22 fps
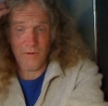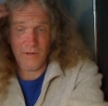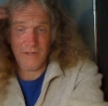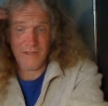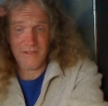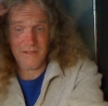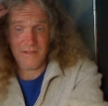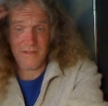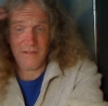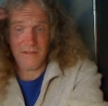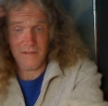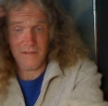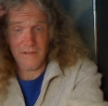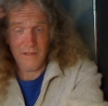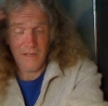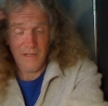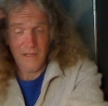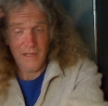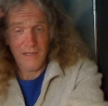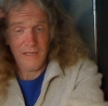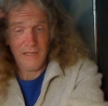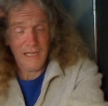force the,
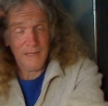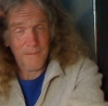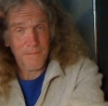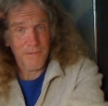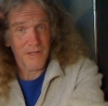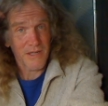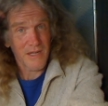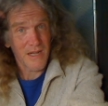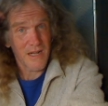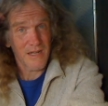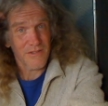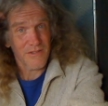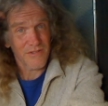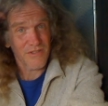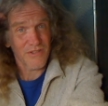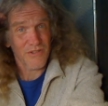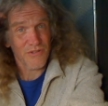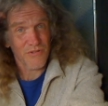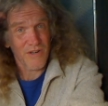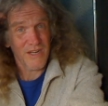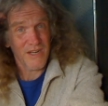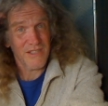keep the
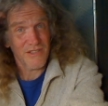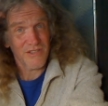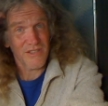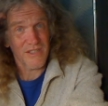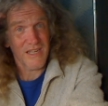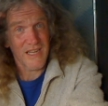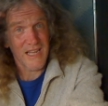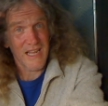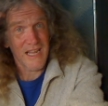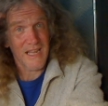concentration